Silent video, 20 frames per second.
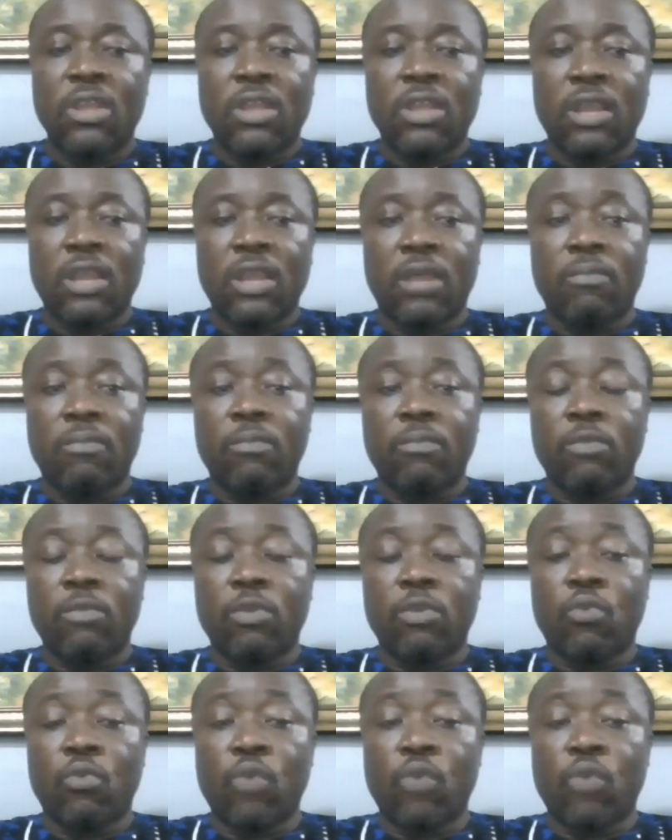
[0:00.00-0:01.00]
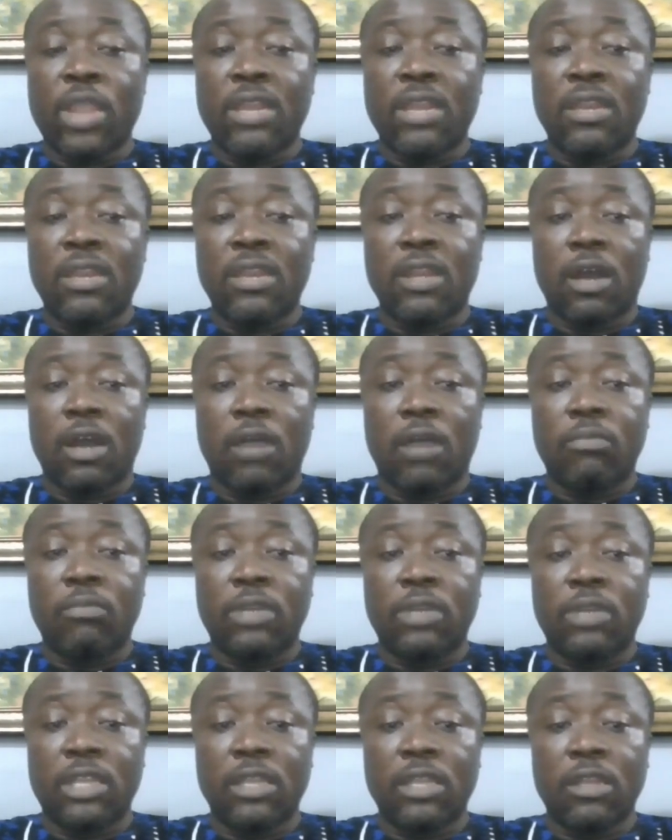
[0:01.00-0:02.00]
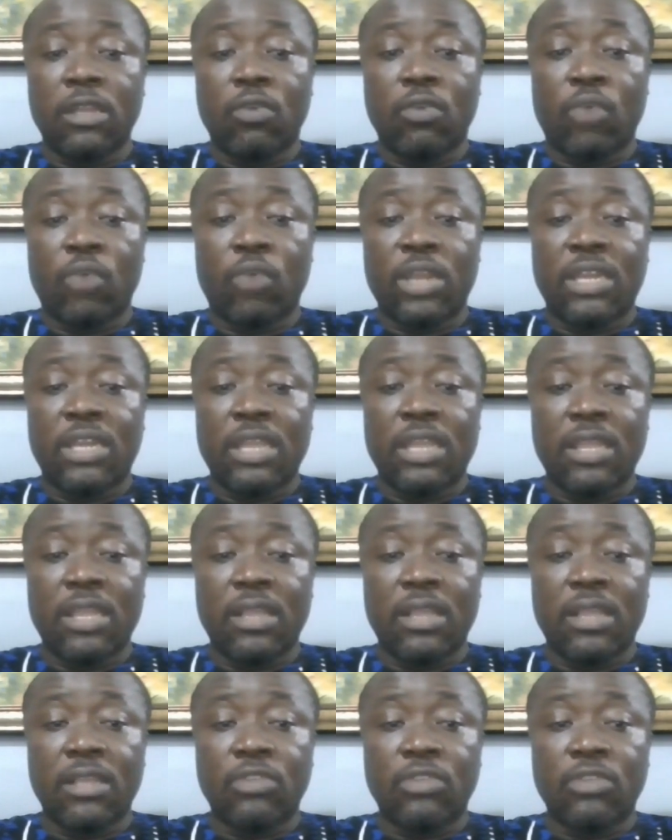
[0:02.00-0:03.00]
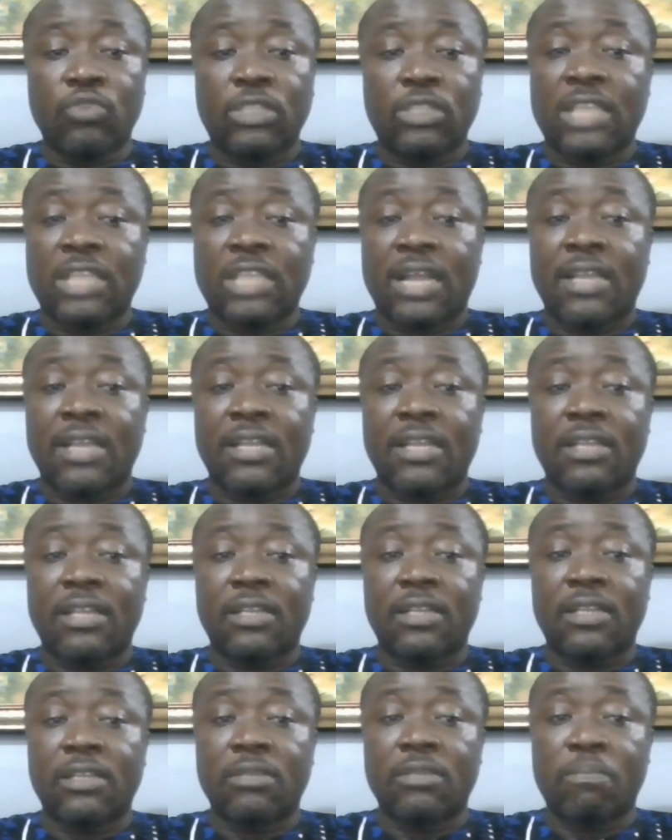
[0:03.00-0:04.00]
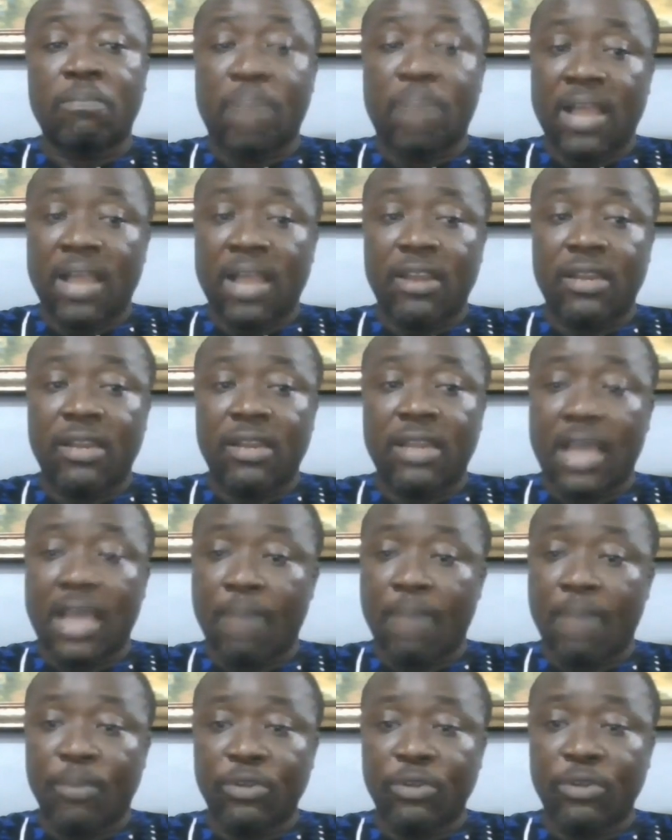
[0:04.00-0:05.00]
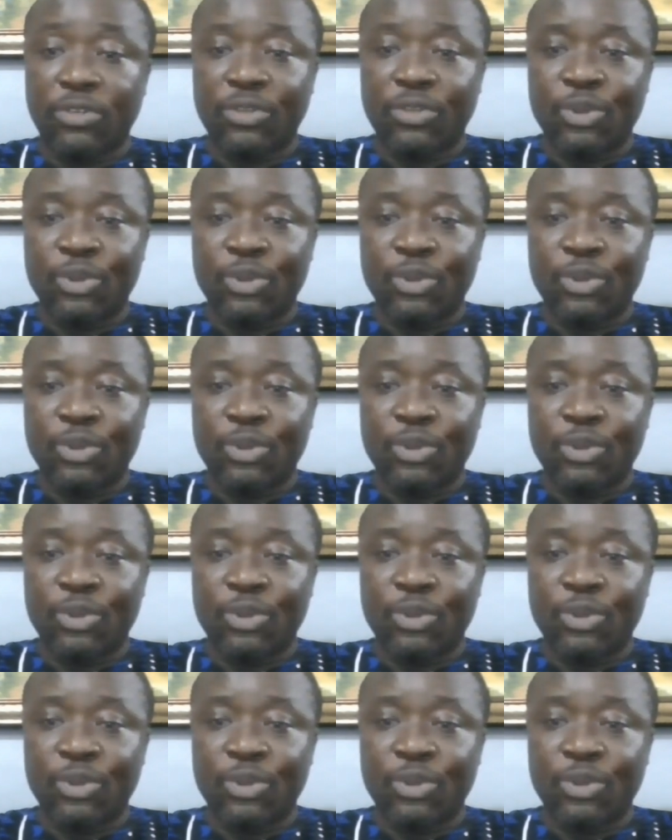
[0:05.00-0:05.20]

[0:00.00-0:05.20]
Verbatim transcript: Um, when um, the when the Twitter ban happened.